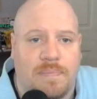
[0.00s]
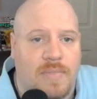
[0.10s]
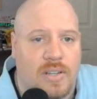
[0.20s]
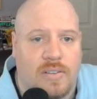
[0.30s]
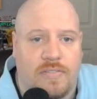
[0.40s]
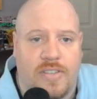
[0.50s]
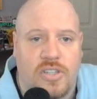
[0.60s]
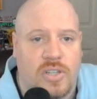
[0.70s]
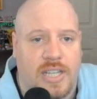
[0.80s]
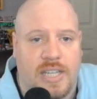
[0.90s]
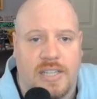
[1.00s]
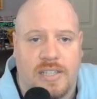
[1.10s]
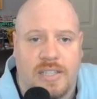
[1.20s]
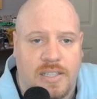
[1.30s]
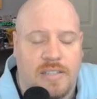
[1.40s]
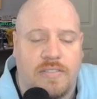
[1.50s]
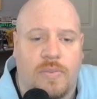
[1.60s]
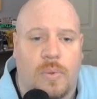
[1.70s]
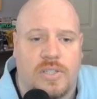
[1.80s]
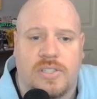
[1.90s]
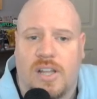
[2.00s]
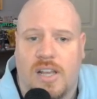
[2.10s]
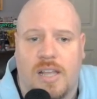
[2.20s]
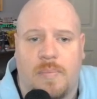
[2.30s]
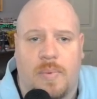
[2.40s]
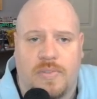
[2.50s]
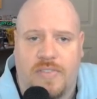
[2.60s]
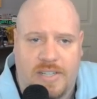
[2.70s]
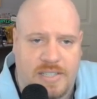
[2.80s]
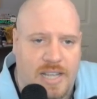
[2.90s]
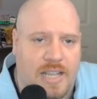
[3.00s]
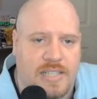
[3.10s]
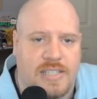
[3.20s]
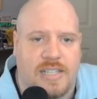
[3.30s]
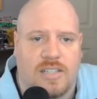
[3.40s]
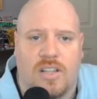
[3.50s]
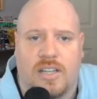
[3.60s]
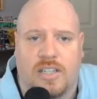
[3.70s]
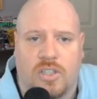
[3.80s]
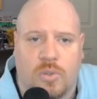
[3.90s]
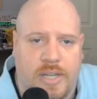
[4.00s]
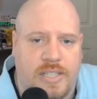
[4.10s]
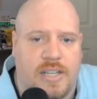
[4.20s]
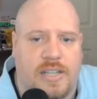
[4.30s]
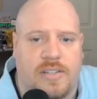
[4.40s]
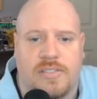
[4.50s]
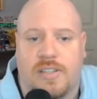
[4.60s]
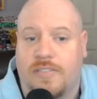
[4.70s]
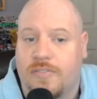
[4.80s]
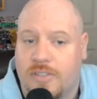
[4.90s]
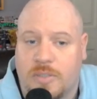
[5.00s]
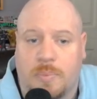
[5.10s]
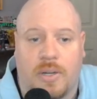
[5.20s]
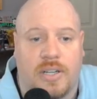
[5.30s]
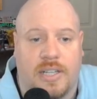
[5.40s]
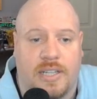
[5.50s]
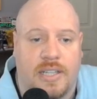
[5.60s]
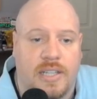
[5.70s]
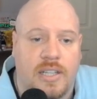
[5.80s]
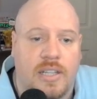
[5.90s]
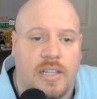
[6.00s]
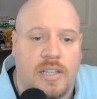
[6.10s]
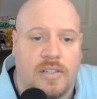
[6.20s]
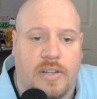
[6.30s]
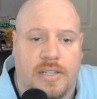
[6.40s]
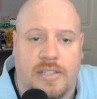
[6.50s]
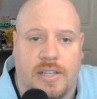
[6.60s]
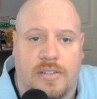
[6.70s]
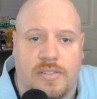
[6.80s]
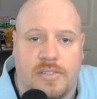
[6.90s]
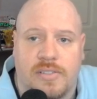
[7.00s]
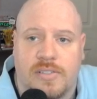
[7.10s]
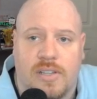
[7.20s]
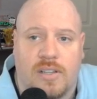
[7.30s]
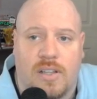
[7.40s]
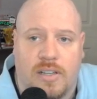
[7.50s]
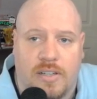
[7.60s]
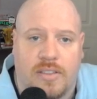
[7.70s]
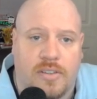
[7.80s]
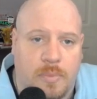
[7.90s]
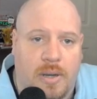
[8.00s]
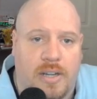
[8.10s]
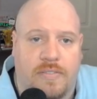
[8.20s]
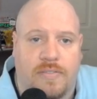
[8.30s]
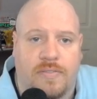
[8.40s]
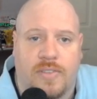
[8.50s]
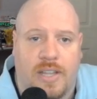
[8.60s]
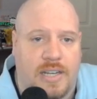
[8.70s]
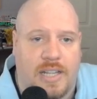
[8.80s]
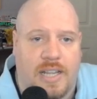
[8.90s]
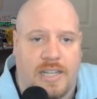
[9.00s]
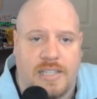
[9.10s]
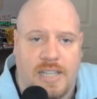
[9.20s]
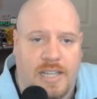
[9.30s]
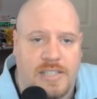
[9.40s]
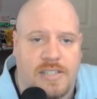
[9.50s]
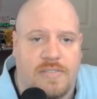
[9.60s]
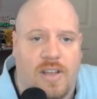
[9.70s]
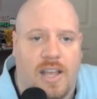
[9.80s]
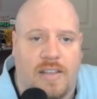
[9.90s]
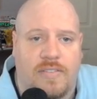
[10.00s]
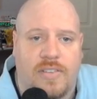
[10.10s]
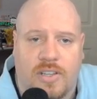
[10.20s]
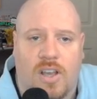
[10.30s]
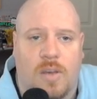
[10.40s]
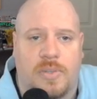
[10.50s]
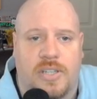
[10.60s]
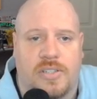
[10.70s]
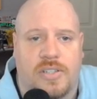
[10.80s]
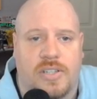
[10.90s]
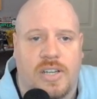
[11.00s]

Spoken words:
Visually, for its time, it was fantastic. A lot of great titles, a lot of first party great titles, a lot of third party, and it survived the competition.